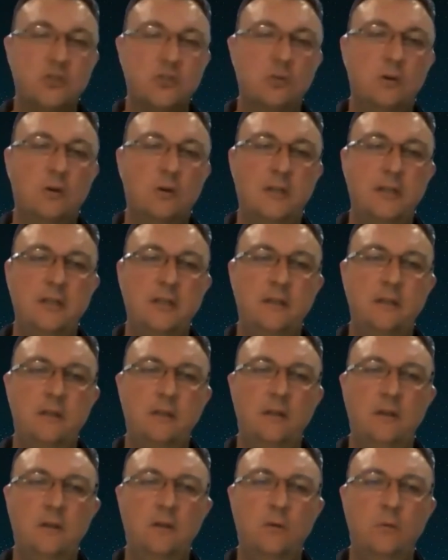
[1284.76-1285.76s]
Holly.
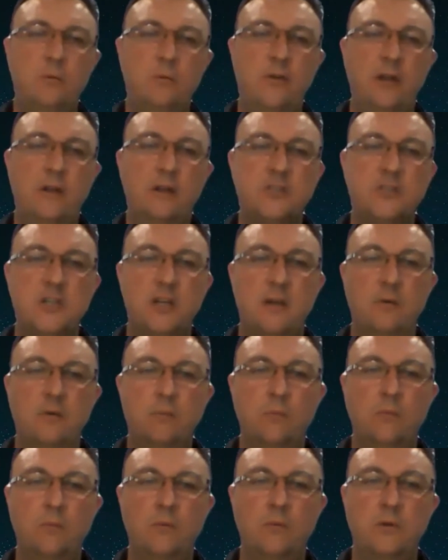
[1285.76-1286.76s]
We've had a
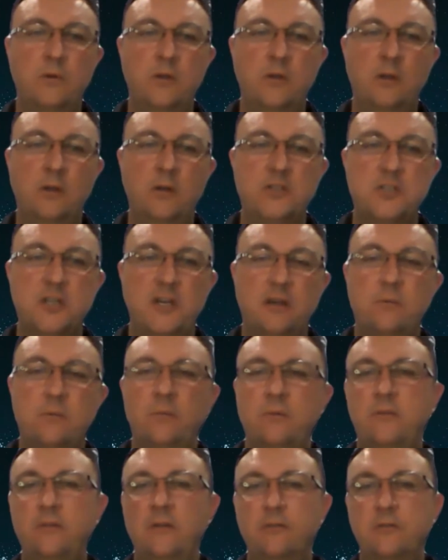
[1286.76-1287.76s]
lot of chat
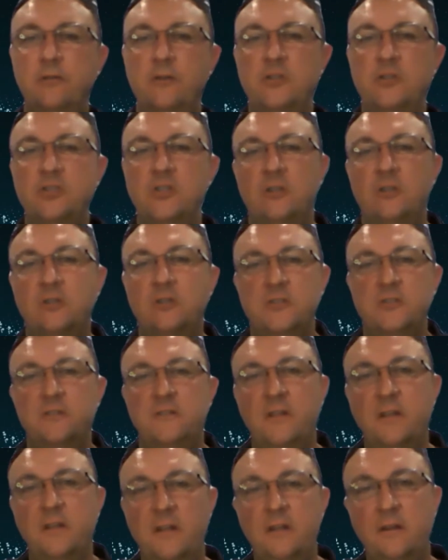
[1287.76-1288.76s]
with different
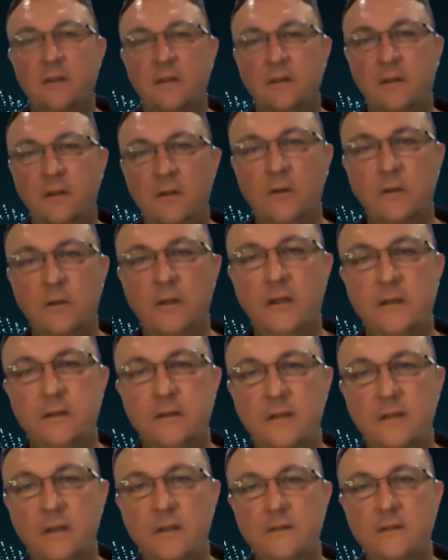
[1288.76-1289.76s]
geologists, and they
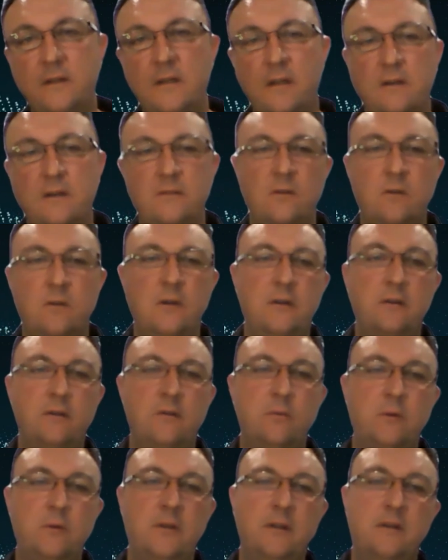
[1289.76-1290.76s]
tend to get
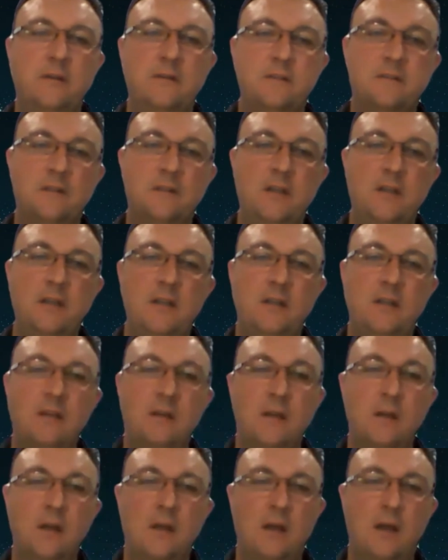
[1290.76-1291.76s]
excited when they see
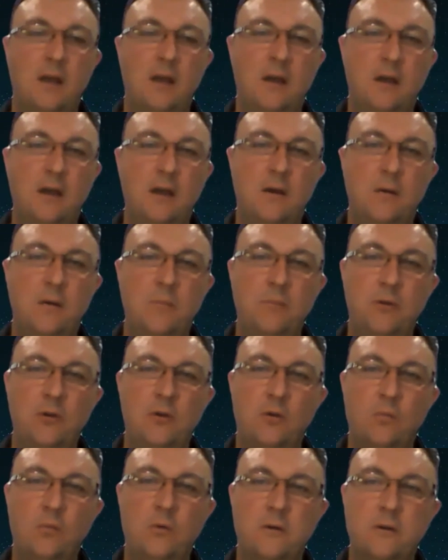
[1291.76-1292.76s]

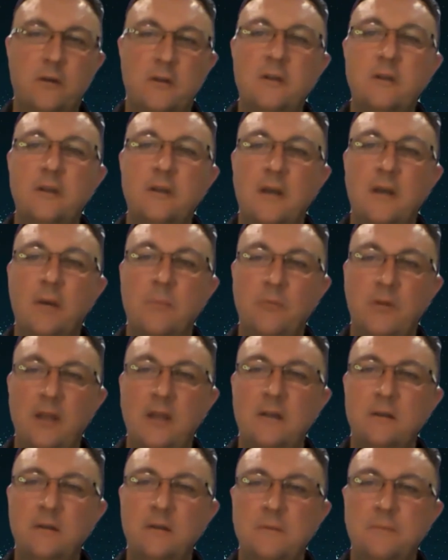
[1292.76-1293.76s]
what can come
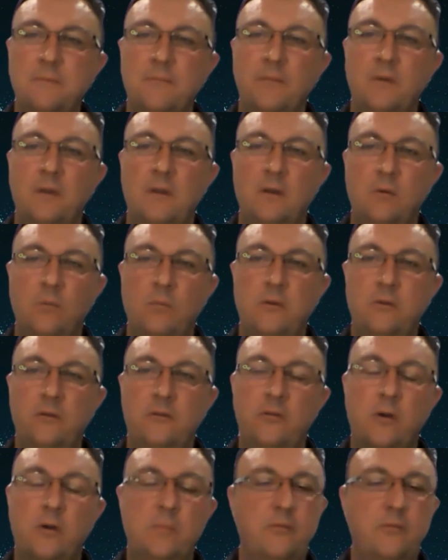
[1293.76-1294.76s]
down, what
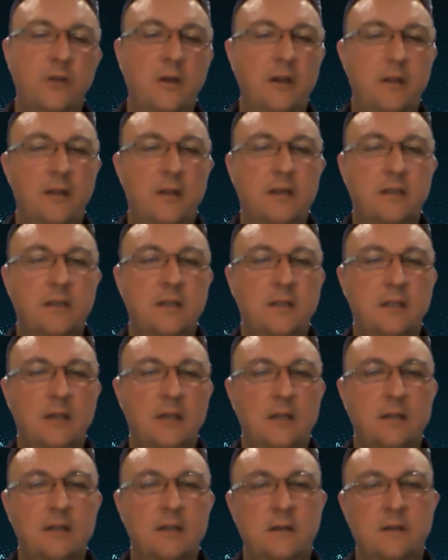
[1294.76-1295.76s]
type of data they can
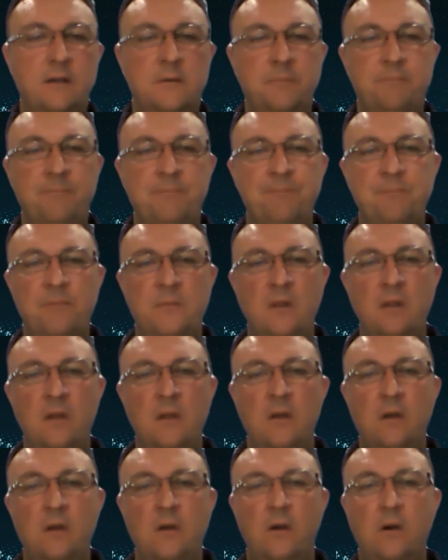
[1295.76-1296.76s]
get.
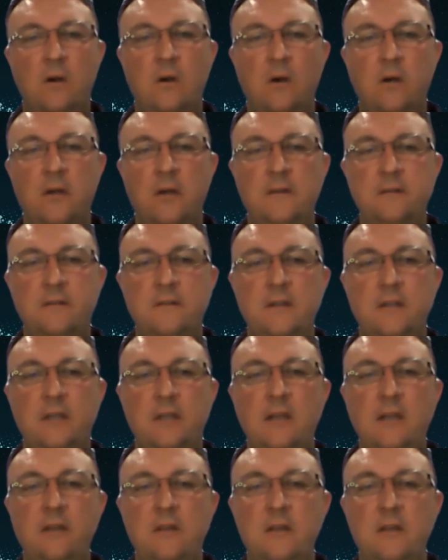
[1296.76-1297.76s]
I guess the
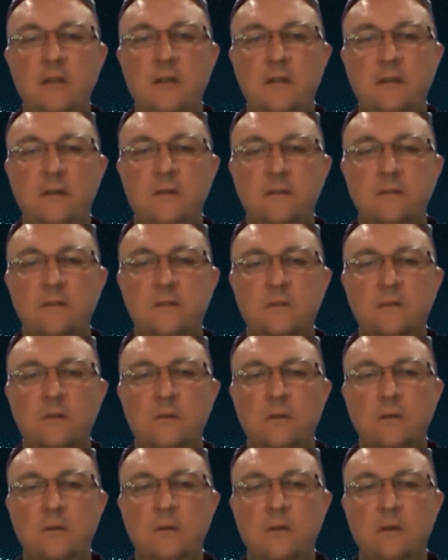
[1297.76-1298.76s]
key thing is
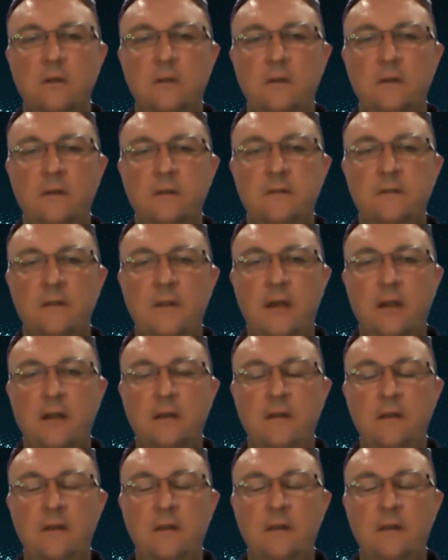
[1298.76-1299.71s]
that